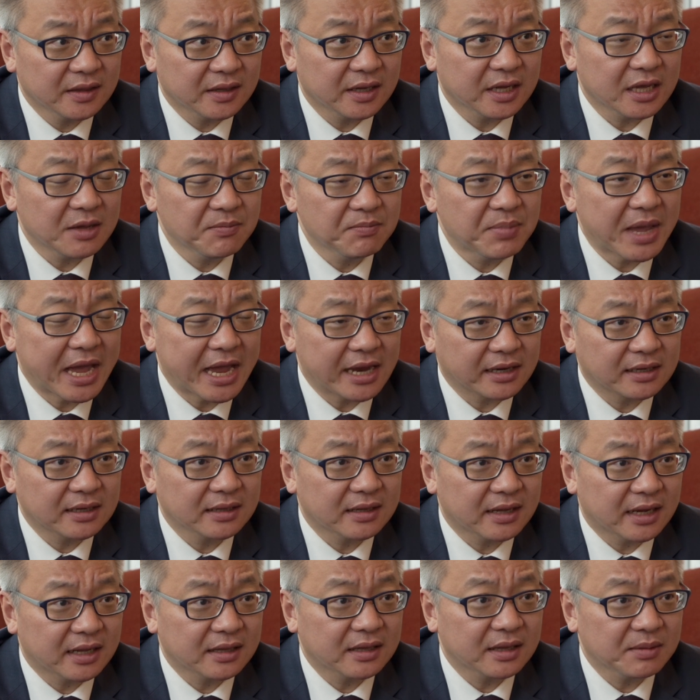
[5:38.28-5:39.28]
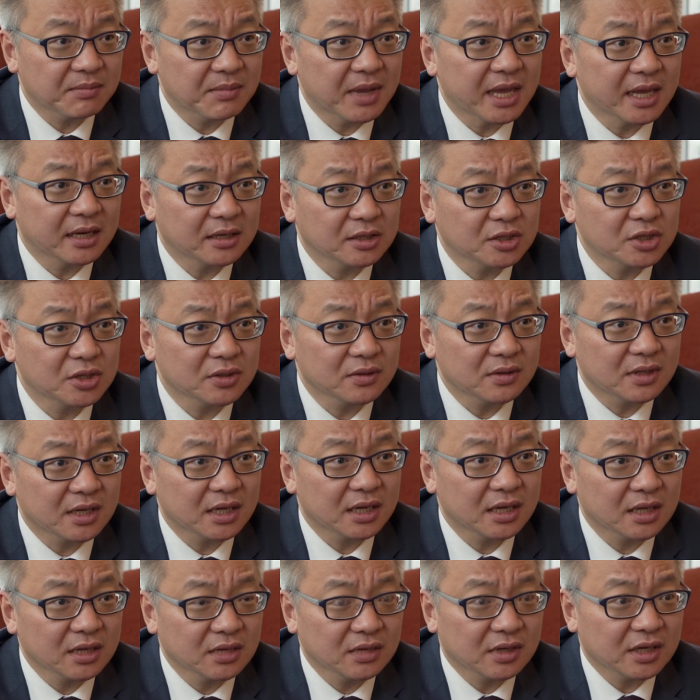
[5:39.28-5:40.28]
impact that they made to
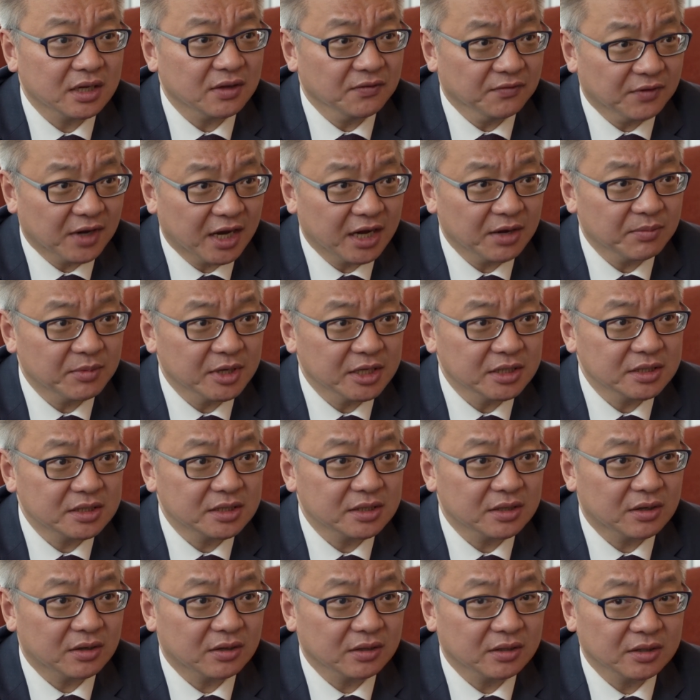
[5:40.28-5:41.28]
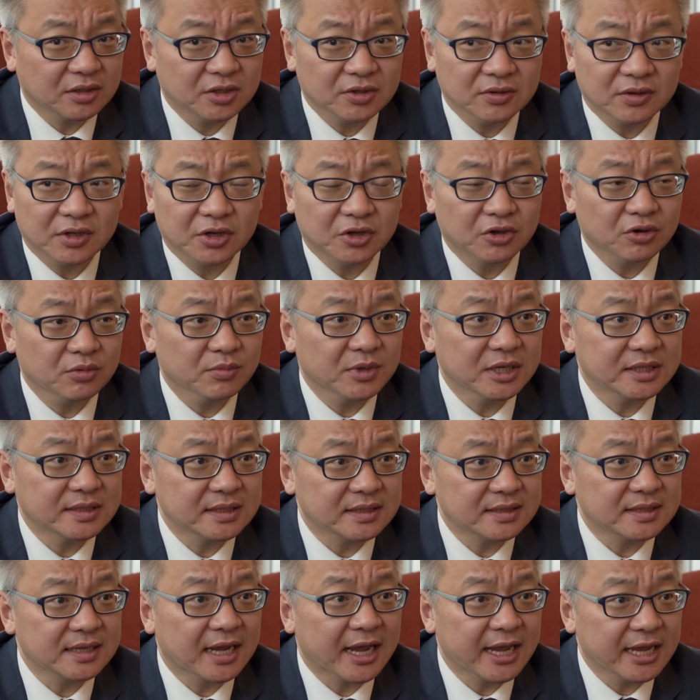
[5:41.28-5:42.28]
the environment or to the human
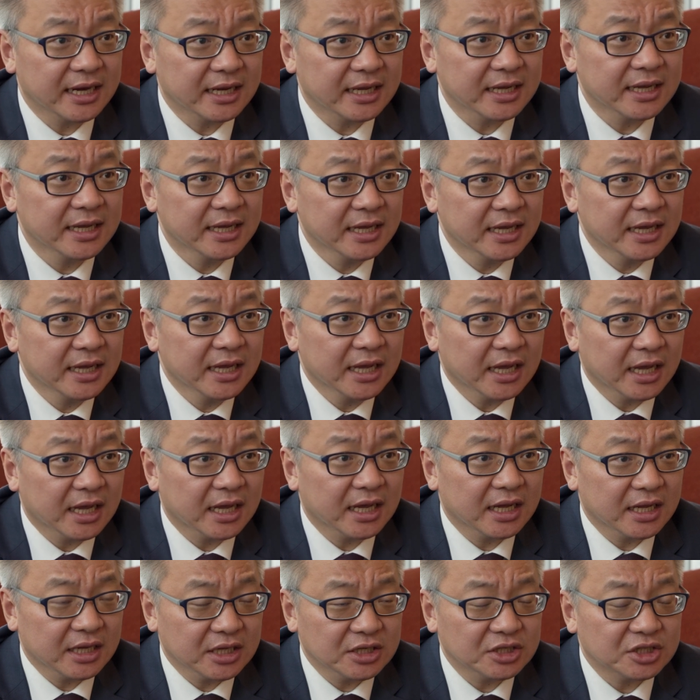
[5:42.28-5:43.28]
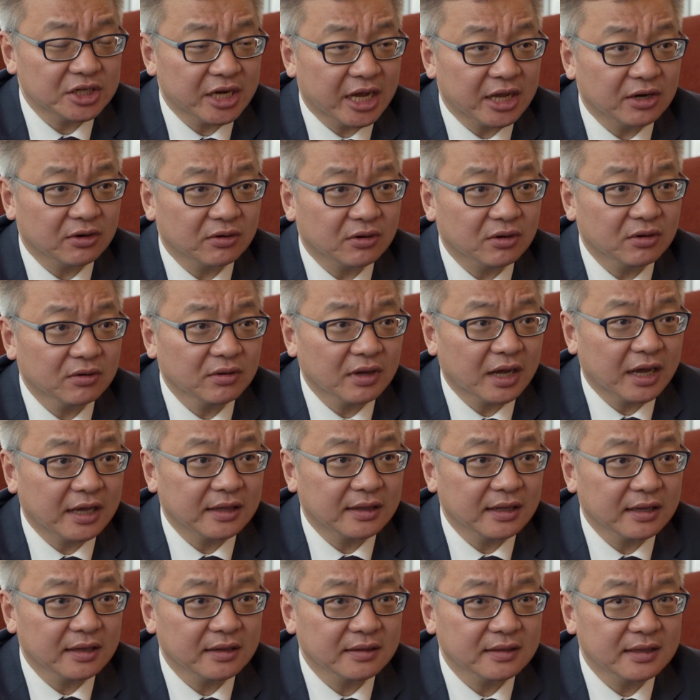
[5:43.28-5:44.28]
society in general. I
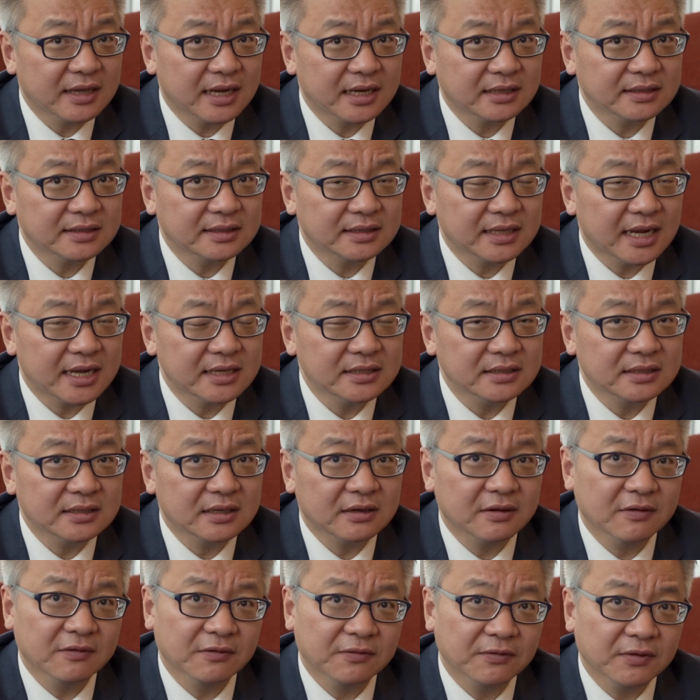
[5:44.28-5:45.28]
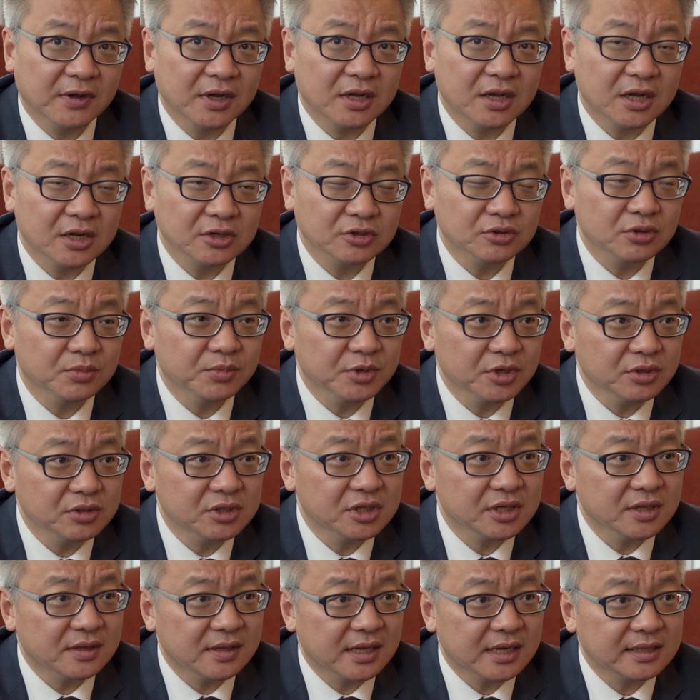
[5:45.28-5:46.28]
think that sense of
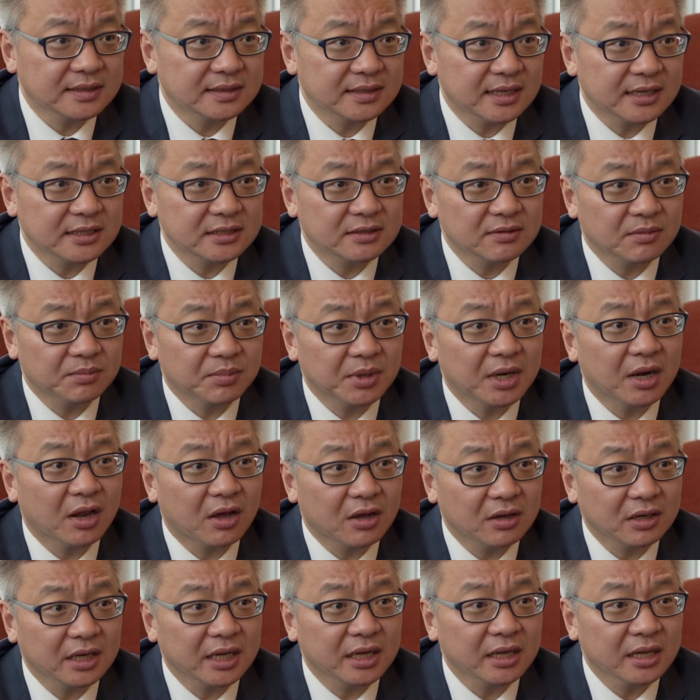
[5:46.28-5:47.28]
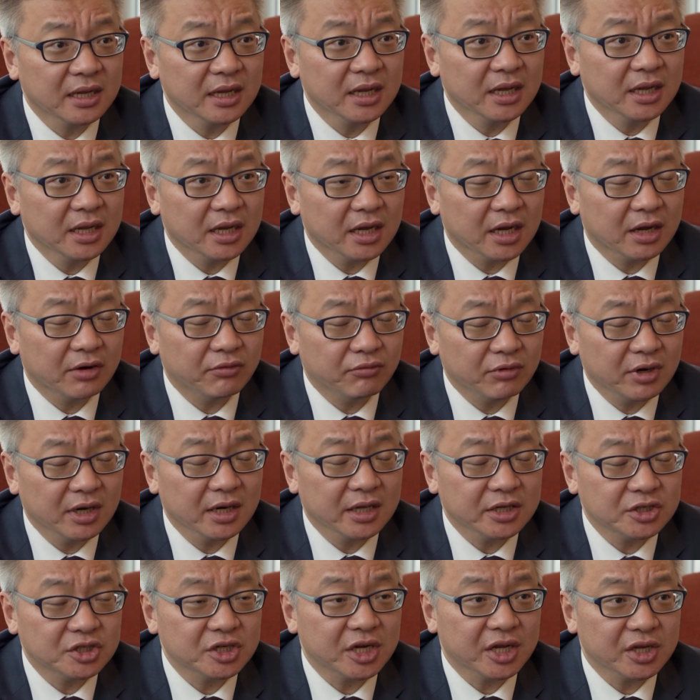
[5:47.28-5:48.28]
contribution, that sense of belonging
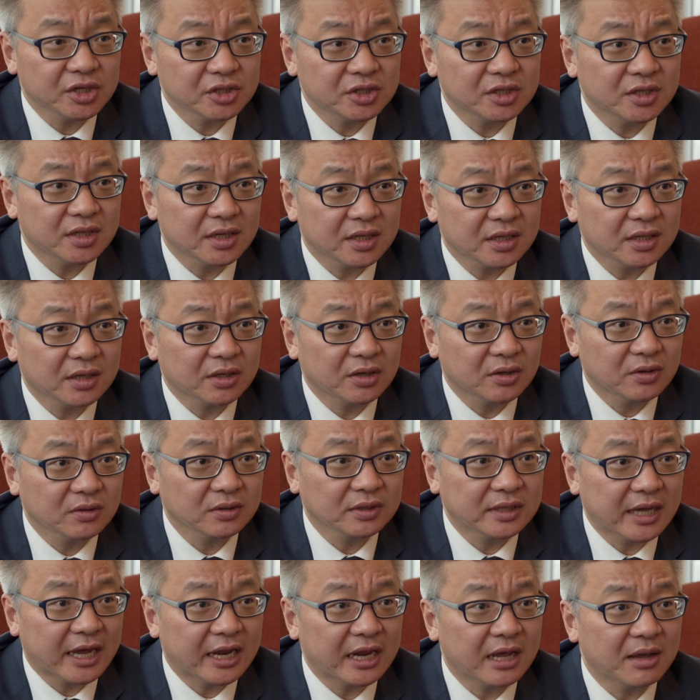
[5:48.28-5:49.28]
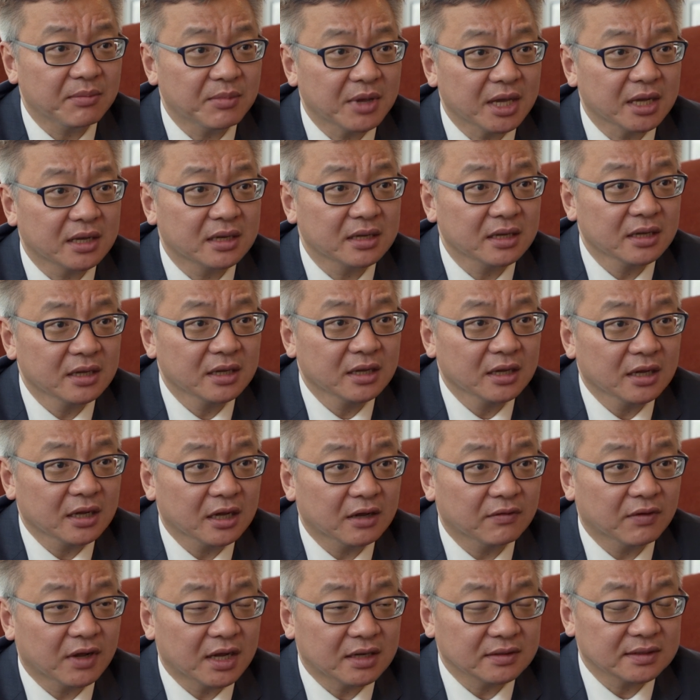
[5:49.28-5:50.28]
really changed the whole dynamic
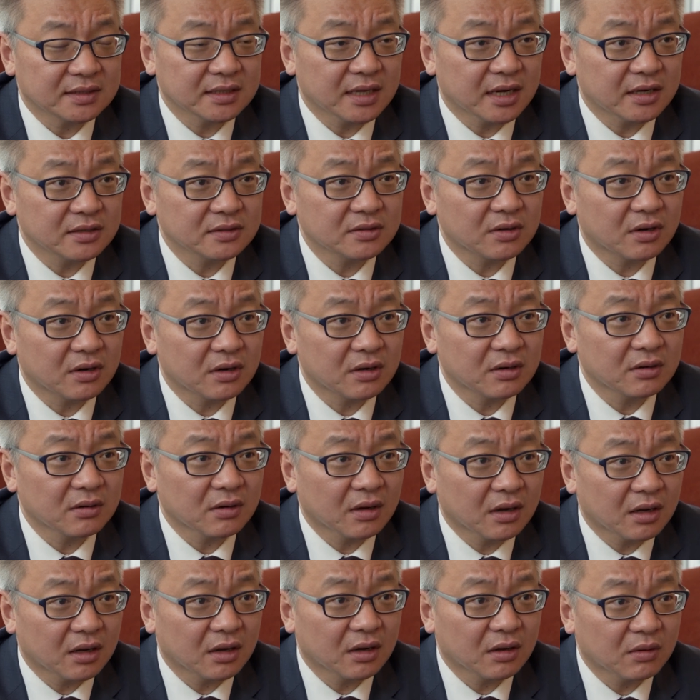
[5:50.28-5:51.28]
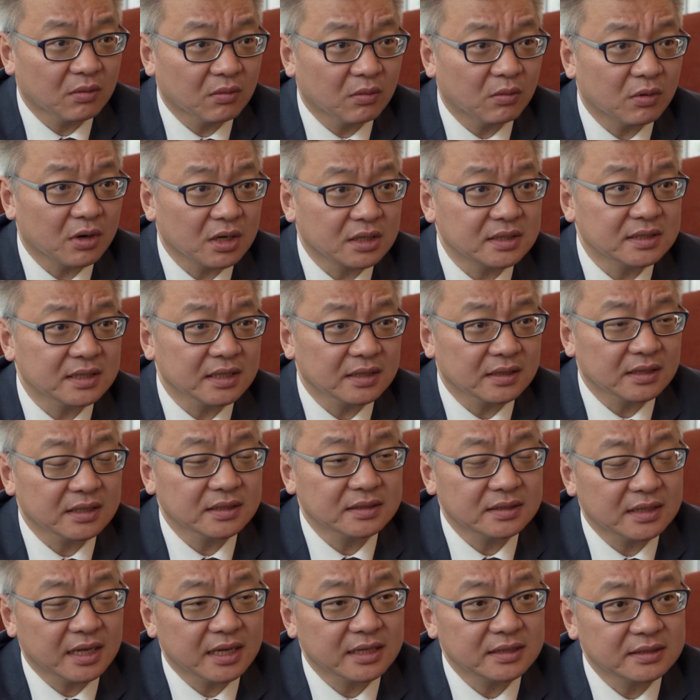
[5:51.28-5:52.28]
of how CSR works in
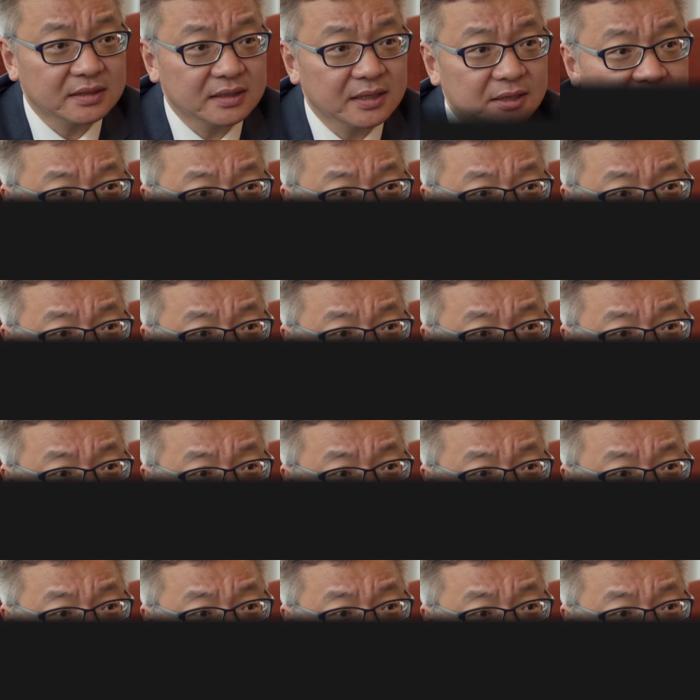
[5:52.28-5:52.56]
these days.